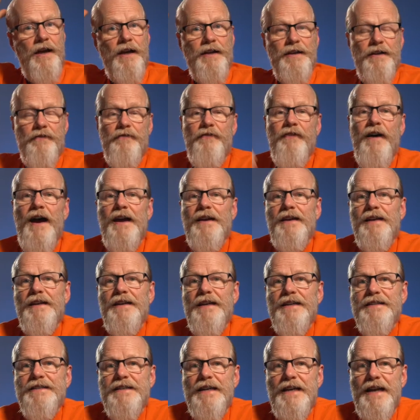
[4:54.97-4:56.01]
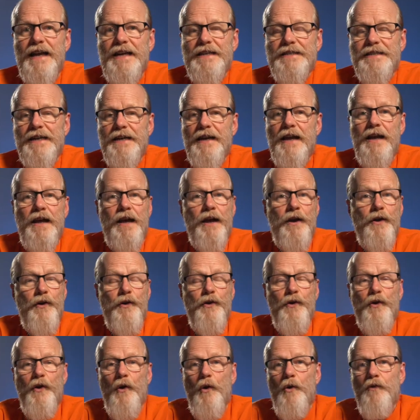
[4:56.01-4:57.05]
the final destination,
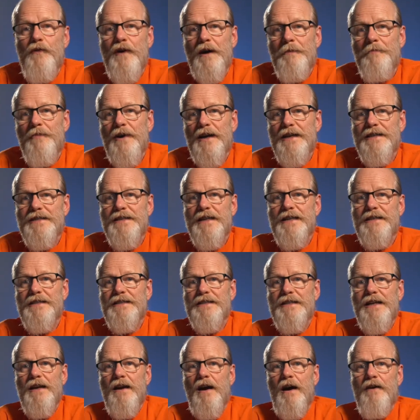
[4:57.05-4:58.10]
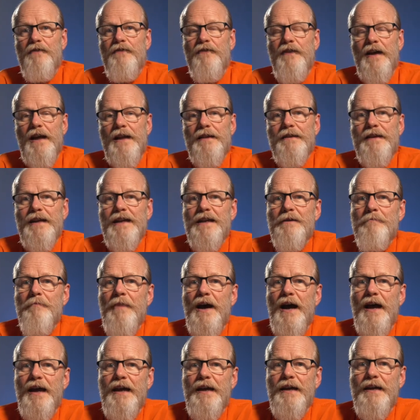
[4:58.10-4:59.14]
no vibrations are felt in the
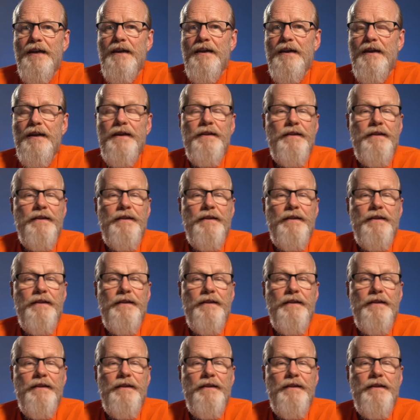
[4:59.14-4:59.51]
mind.